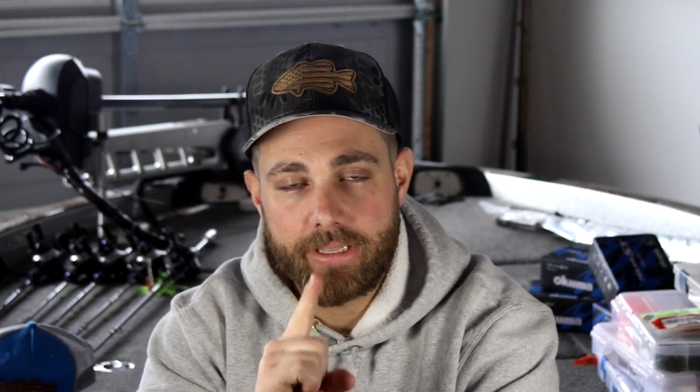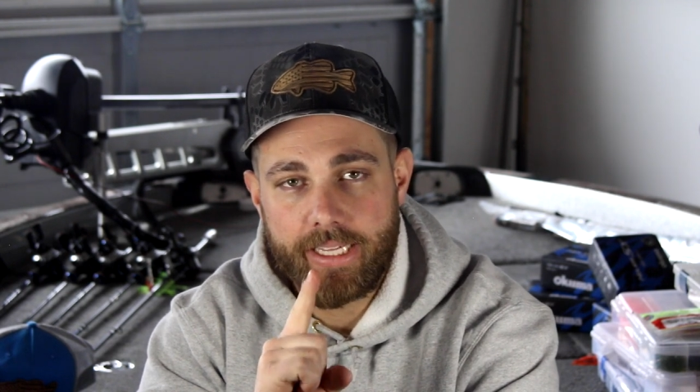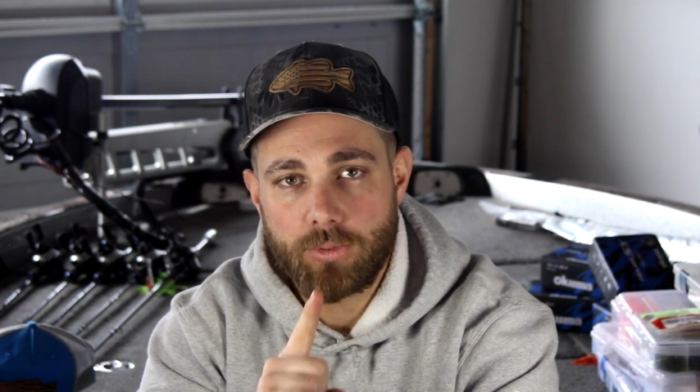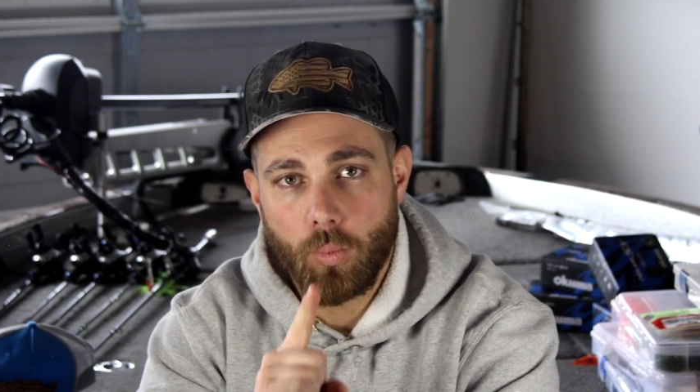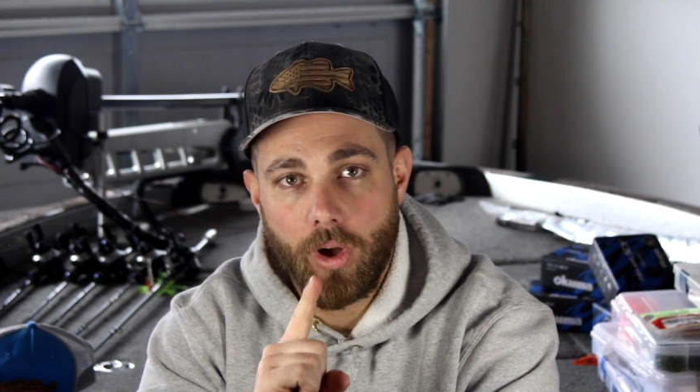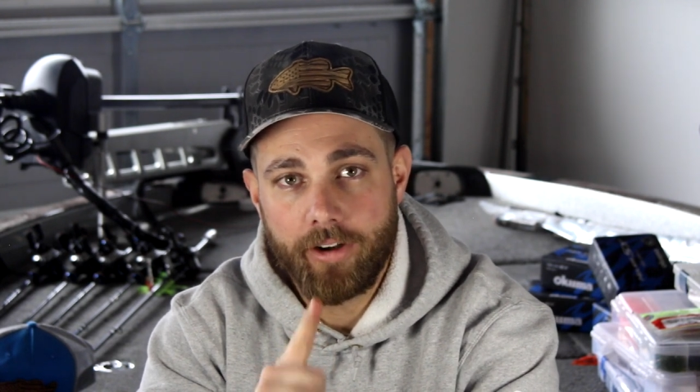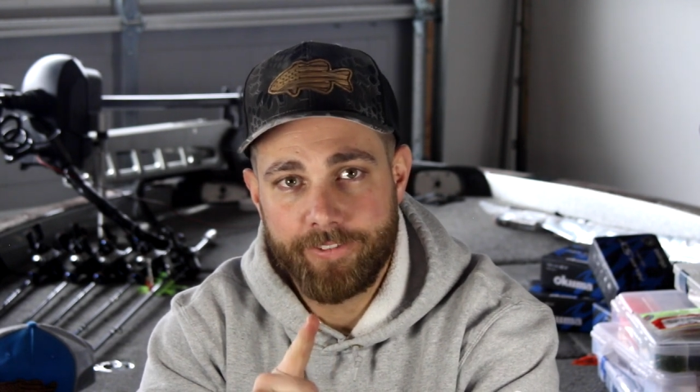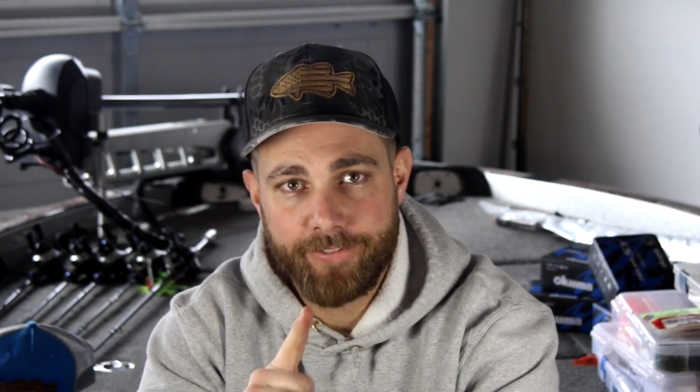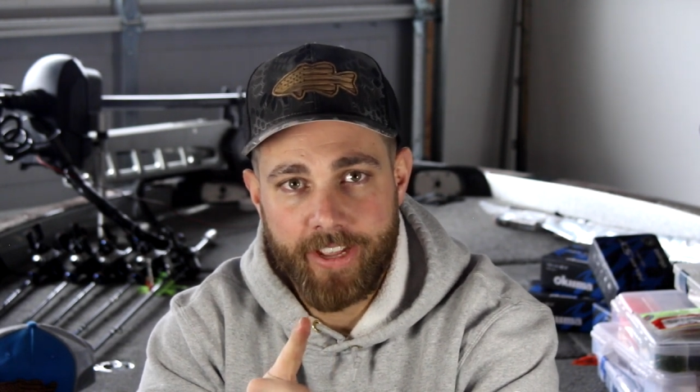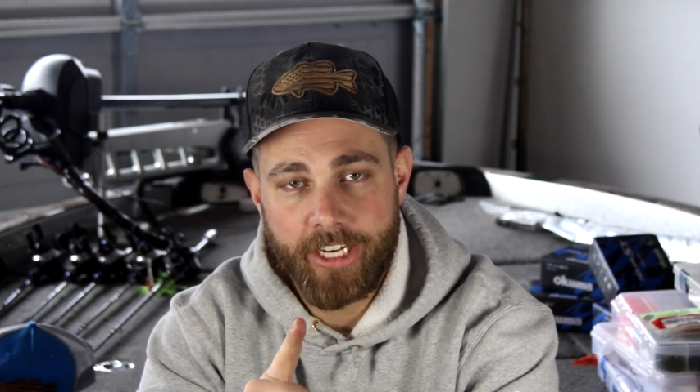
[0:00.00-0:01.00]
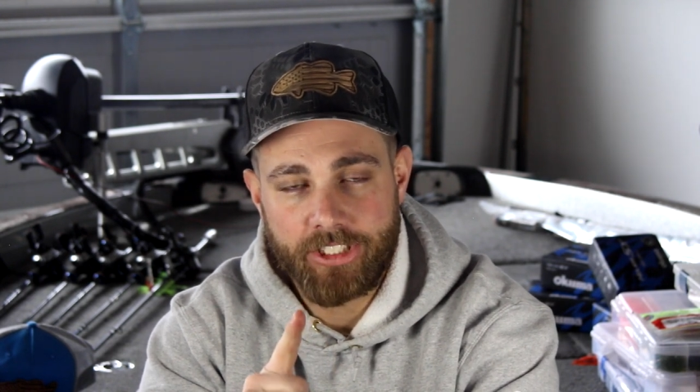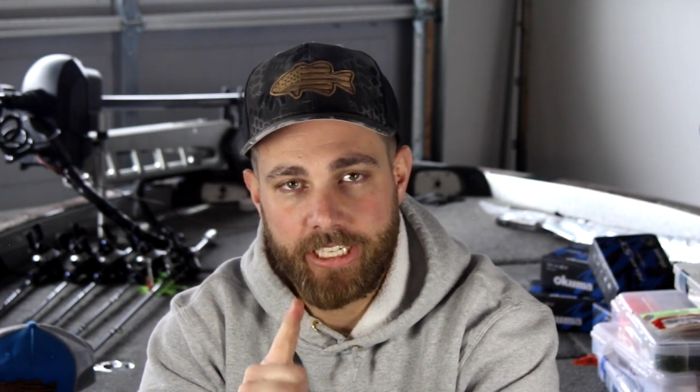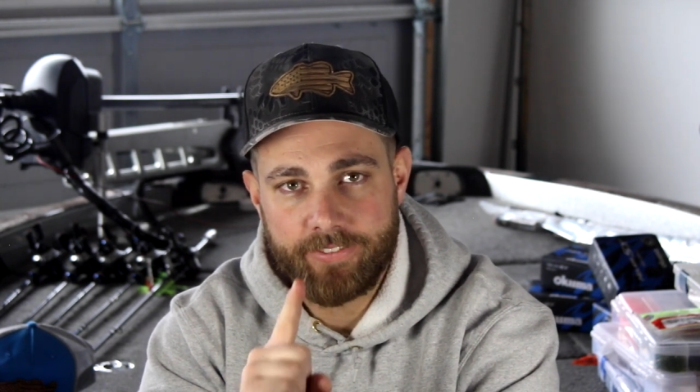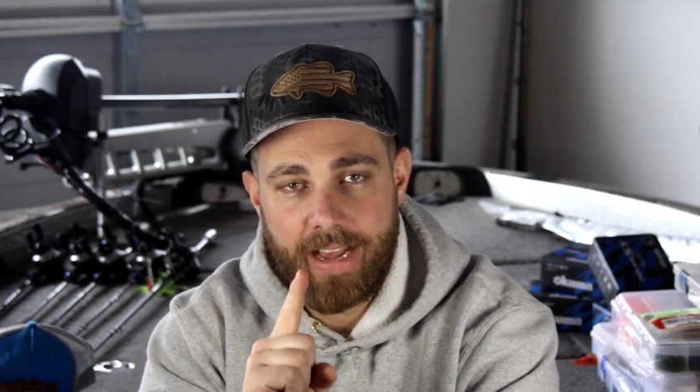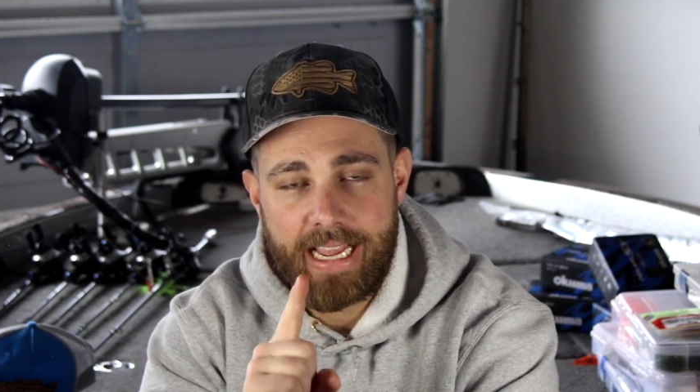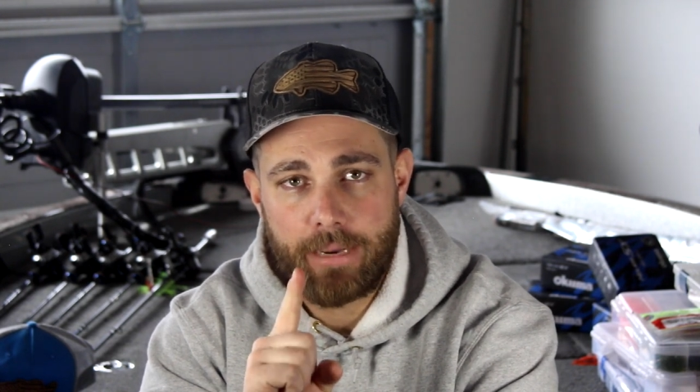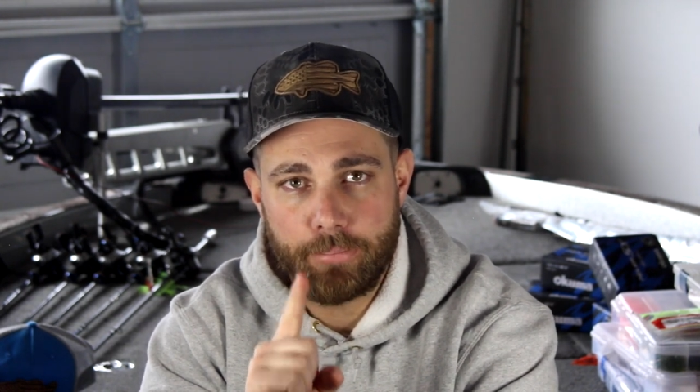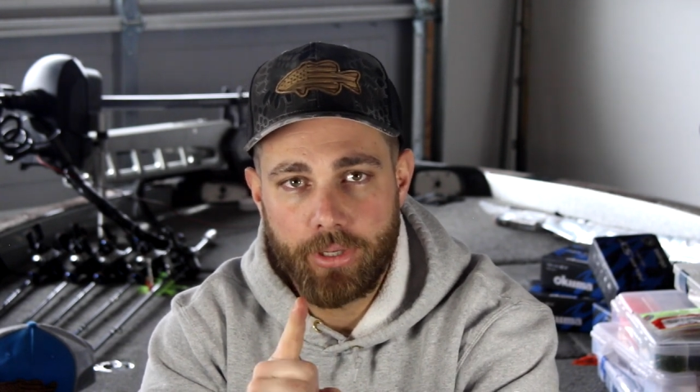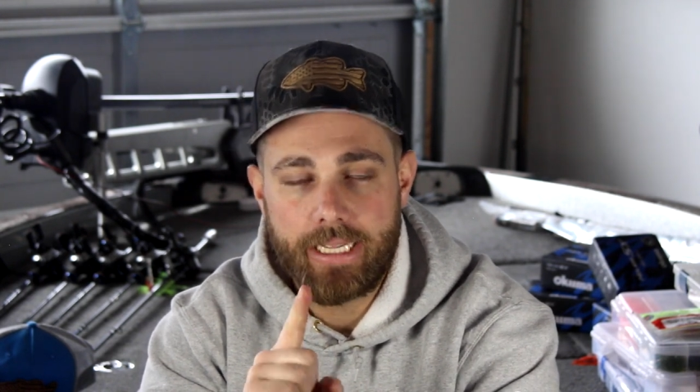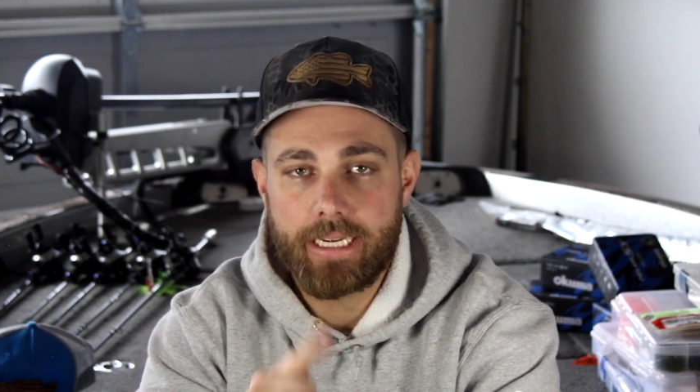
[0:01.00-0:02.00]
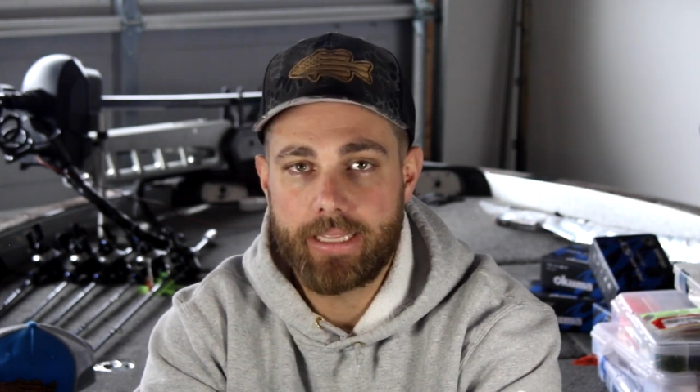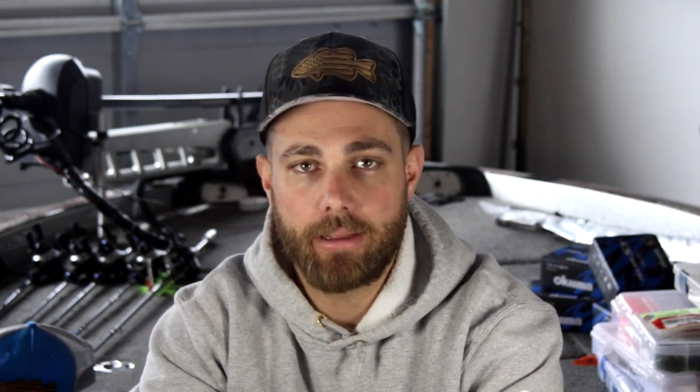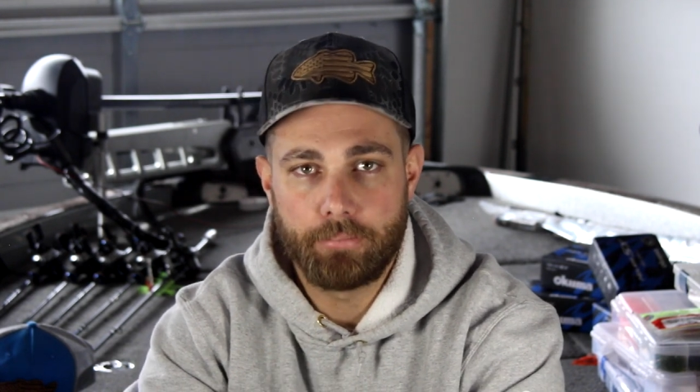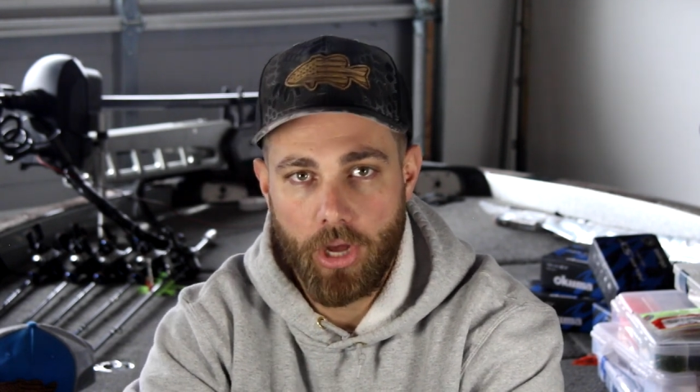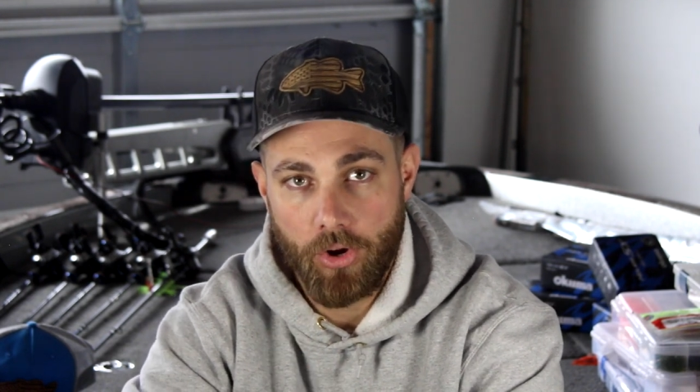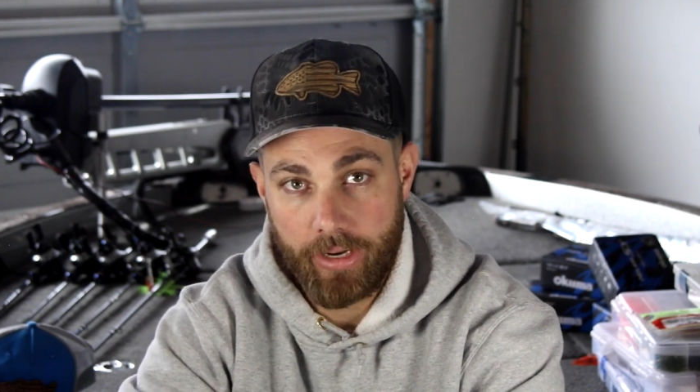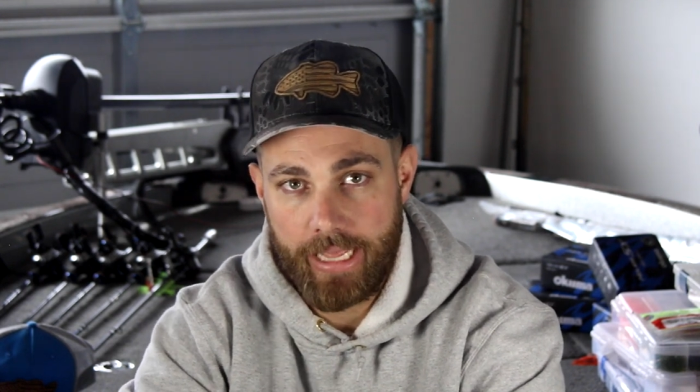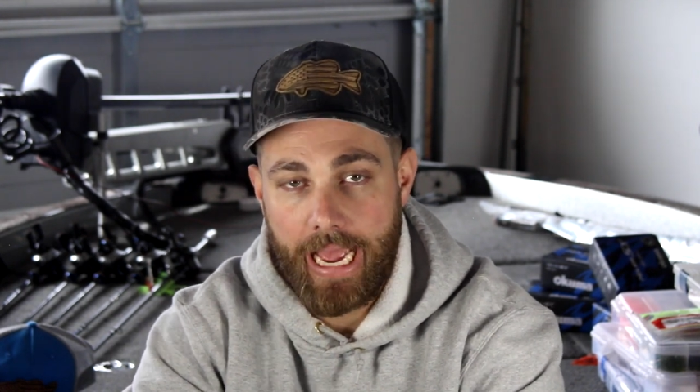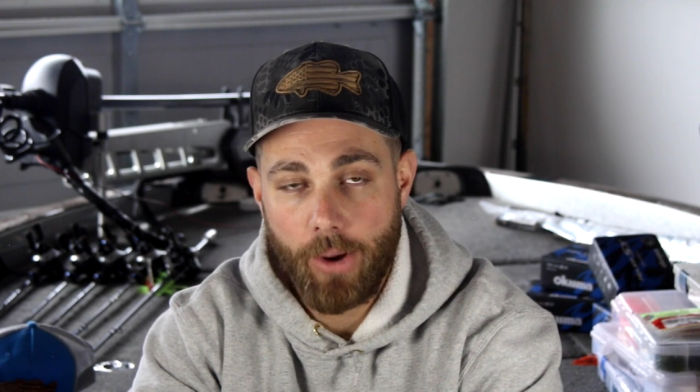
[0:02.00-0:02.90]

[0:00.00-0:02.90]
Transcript: but this one fish, if I had put it in the boat,